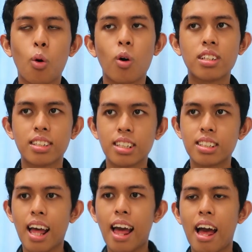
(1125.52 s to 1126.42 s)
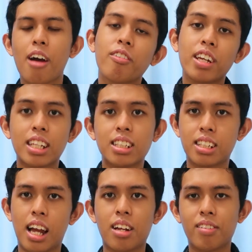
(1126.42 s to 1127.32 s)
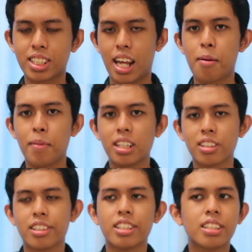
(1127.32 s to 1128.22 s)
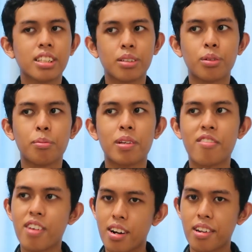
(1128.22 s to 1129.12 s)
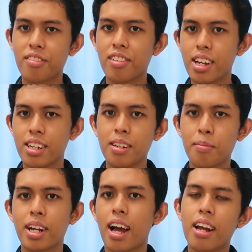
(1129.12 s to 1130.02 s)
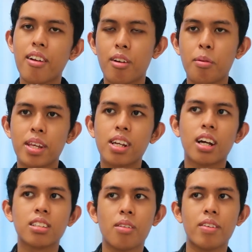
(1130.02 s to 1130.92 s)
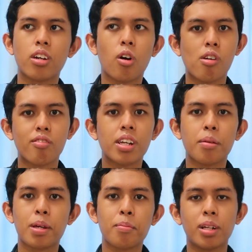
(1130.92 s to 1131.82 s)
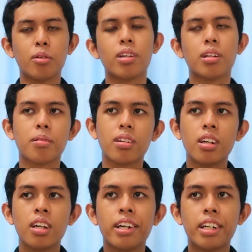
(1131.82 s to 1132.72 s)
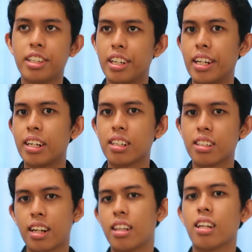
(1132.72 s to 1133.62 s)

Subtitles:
courses that have these kind of assignments, so this will be very fun, but I don't know, because of the COVID, maybe it will change, I